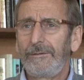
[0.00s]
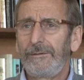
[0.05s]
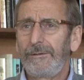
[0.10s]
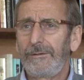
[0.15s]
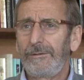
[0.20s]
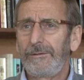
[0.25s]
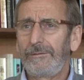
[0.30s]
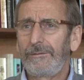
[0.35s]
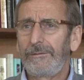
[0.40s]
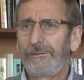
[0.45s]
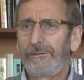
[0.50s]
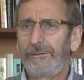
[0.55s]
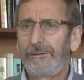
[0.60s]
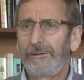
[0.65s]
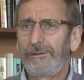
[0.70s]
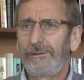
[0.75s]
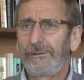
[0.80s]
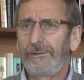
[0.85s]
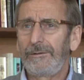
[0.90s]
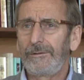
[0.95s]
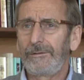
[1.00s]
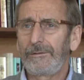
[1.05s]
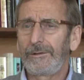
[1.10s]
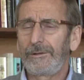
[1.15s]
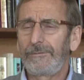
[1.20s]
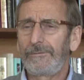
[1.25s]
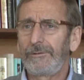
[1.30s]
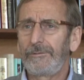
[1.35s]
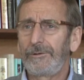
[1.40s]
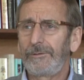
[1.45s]

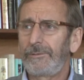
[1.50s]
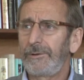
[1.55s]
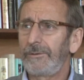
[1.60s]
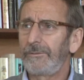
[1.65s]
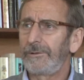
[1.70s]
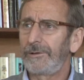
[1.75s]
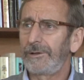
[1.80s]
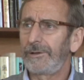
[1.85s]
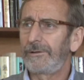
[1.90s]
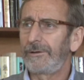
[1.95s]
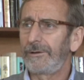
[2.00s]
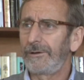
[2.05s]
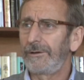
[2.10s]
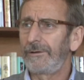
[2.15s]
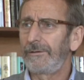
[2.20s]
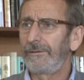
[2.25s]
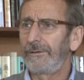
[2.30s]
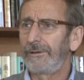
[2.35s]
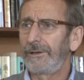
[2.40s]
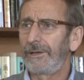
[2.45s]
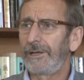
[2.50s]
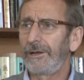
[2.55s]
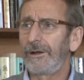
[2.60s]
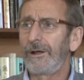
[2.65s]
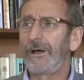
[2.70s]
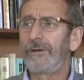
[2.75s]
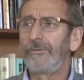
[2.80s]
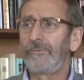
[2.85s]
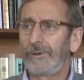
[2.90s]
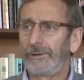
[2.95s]
living with people that they get
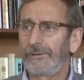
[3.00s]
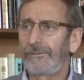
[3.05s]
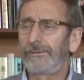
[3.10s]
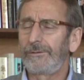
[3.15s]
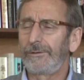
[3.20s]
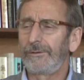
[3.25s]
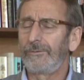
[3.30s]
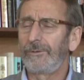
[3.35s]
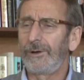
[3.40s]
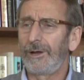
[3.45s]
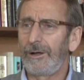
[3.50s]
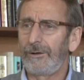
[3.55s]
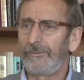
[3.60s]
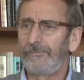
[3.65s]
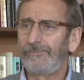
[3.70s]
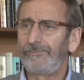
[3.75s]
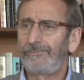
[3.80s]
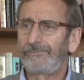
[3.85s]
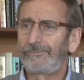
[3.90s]
on with well.